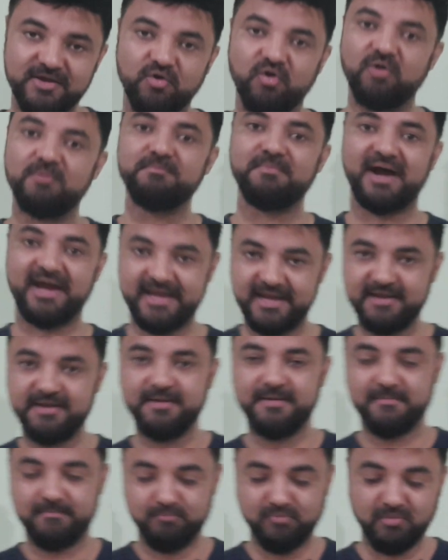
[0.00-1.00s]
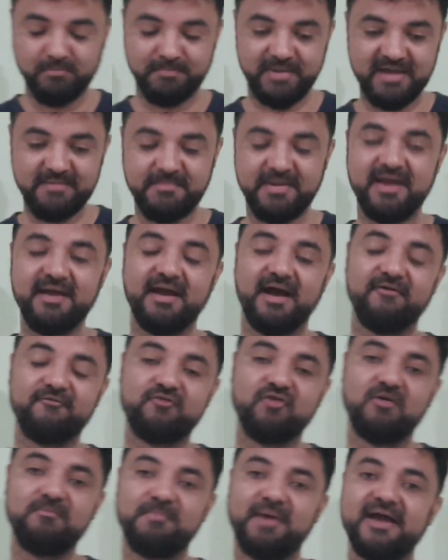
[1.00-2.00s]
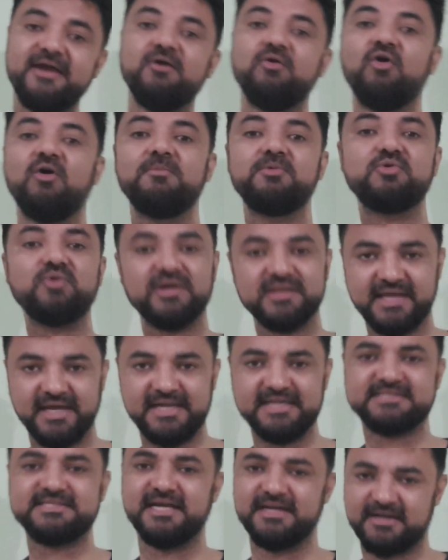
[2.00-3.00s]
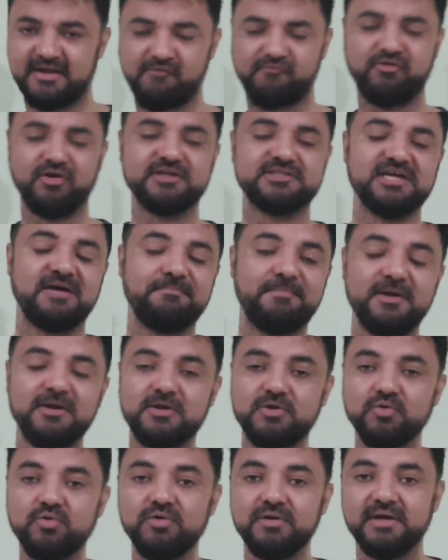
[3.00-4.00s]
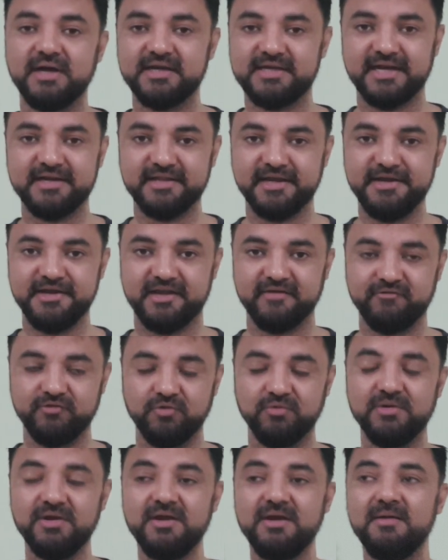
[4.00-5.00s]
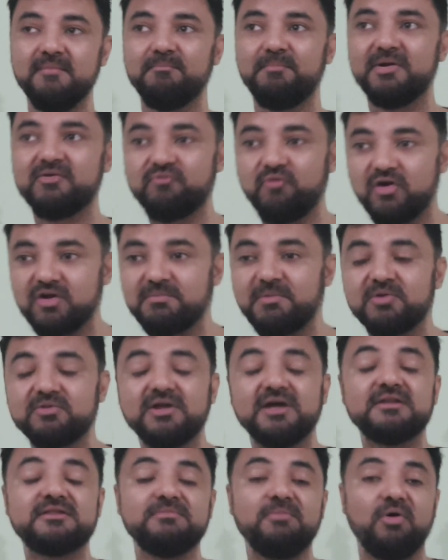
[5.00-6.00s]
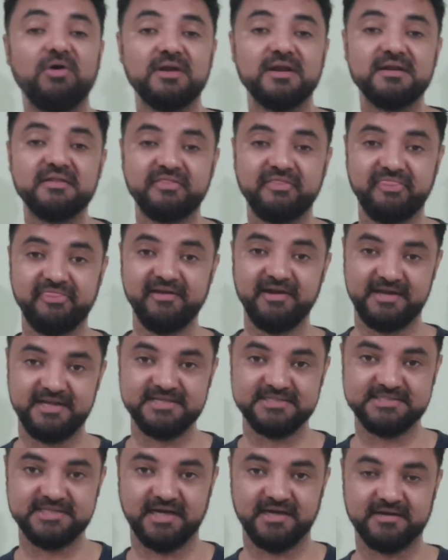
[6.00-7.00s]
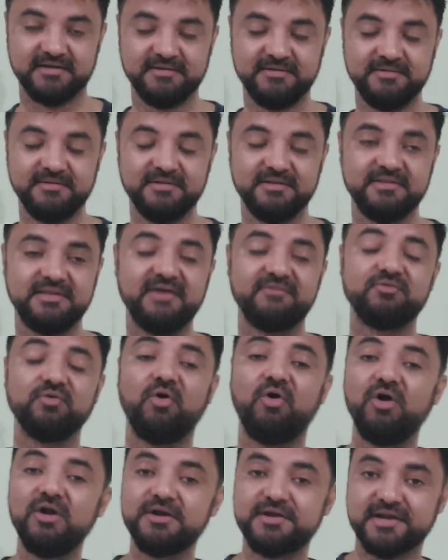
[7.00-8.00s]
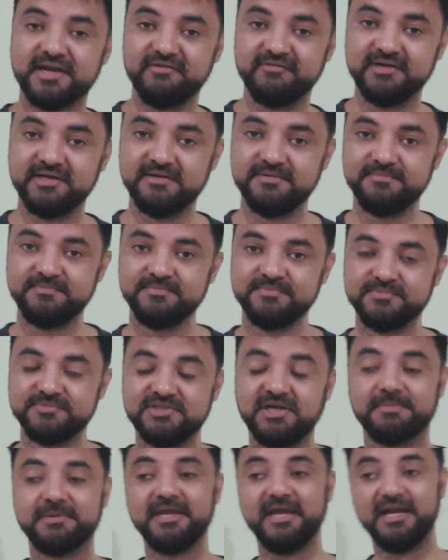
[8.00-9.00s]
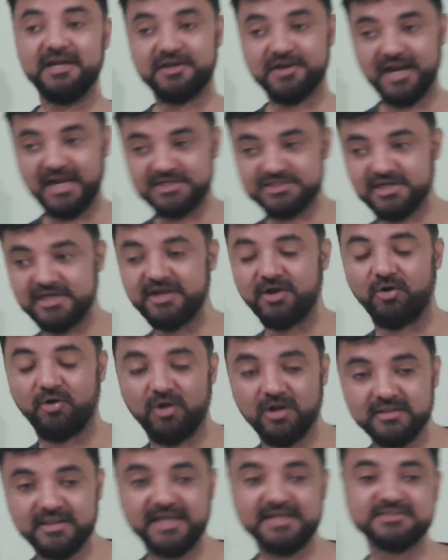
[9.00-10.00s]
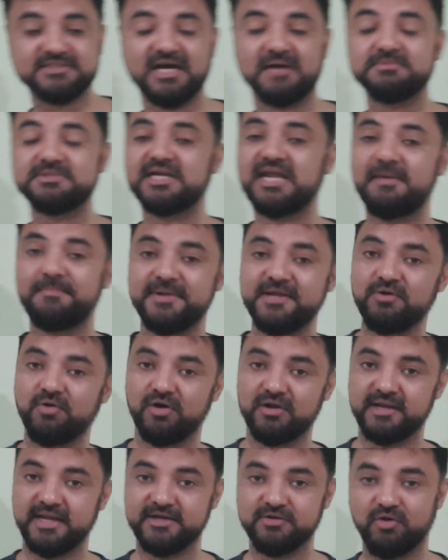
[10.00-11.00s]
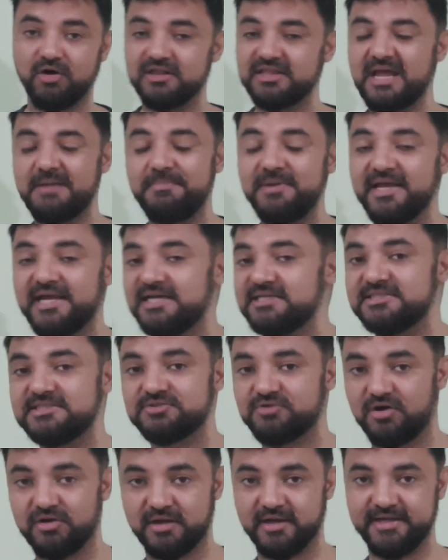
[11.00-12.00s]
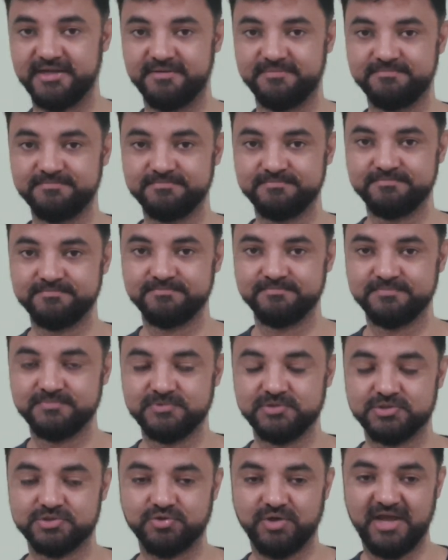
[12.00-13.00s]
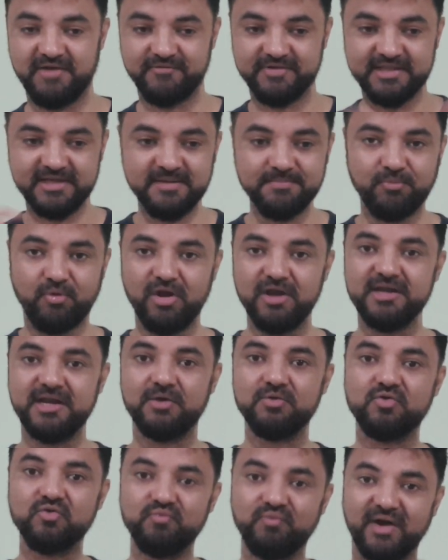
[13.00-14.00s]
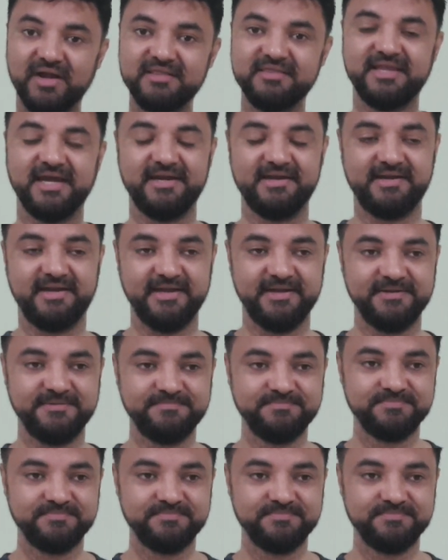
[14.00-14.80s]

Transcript: home, from my home to Andheri center, for example, to attend the interview. But what about the smaller cities? Yeah, they have to all travel. Jabki internationally, all the exams are happening online, all the applications online. So everything boils down to one that day.